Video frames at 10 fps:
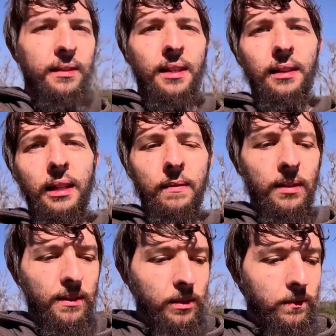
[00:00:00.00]
the
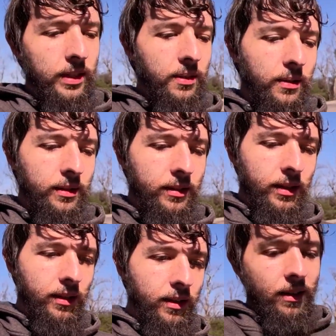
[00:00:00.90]
11th, is Veterans
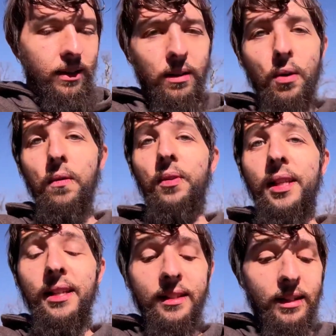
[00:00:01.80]
Day. And
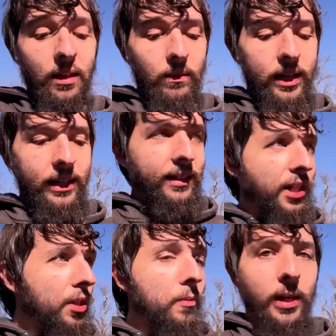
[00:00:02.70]
hopefully it's not raining
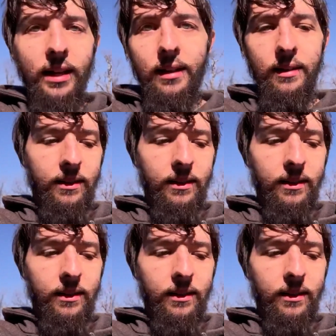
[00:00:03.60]
too bad,